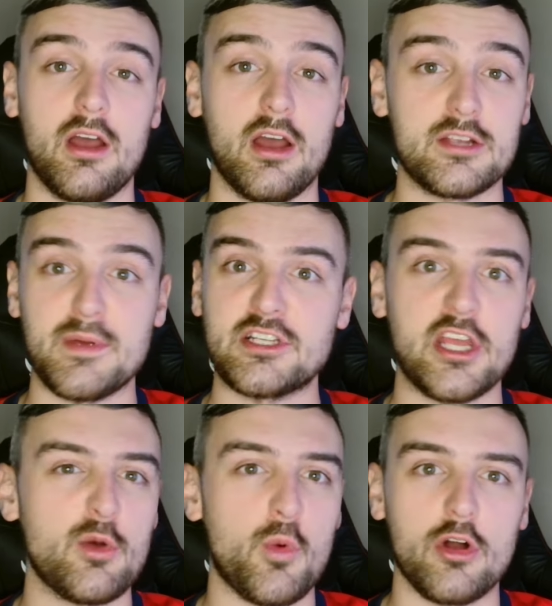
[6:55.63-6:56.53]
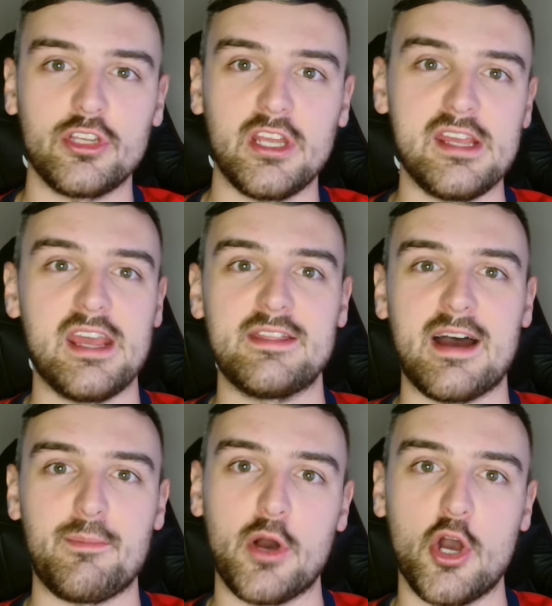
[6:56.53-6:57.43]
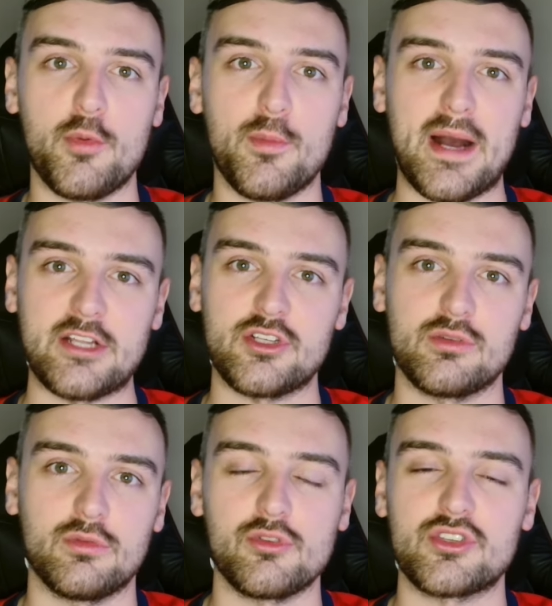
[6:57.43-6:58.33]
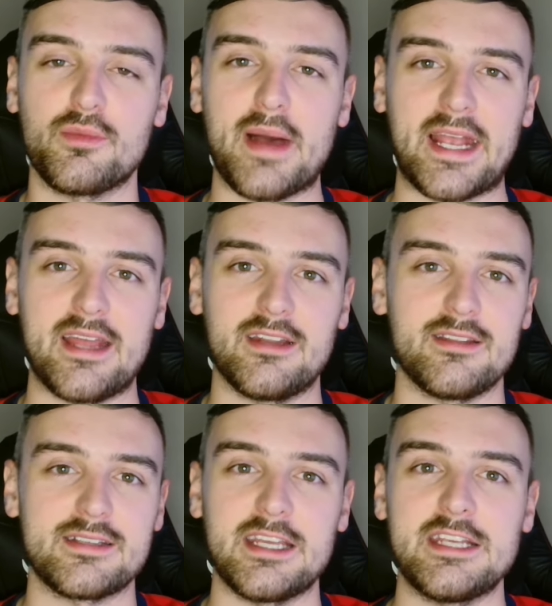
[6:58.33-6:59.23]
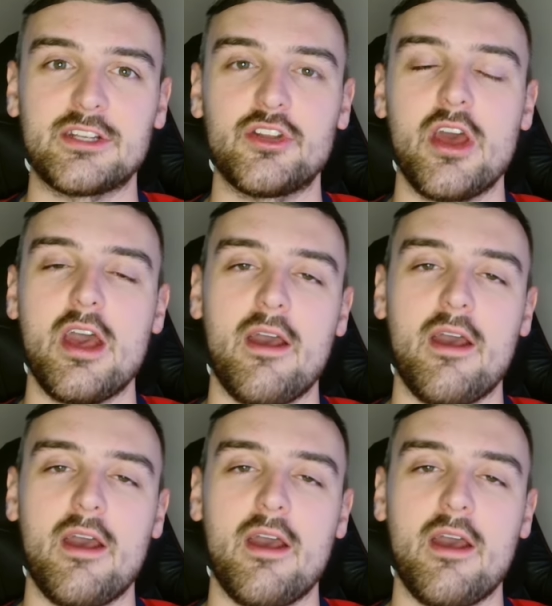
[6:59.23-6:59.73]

Especially Awoniyi in that purple patch towards the back end of the season.